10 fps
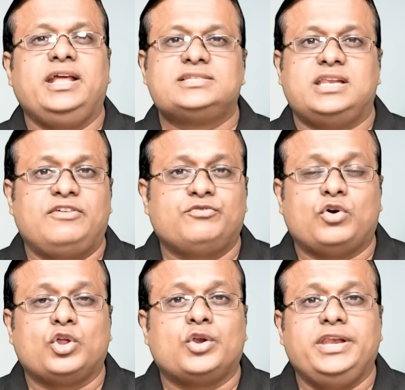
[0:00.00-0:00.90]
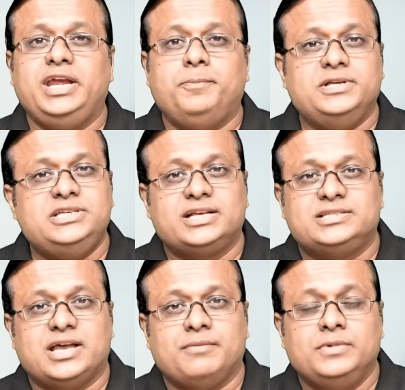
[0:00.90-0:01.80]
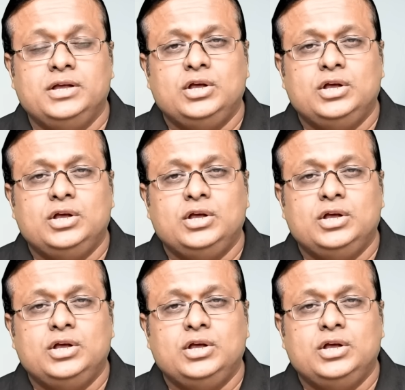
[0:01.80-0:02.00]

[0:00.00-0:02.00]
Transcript: days left for your NEET PG exam.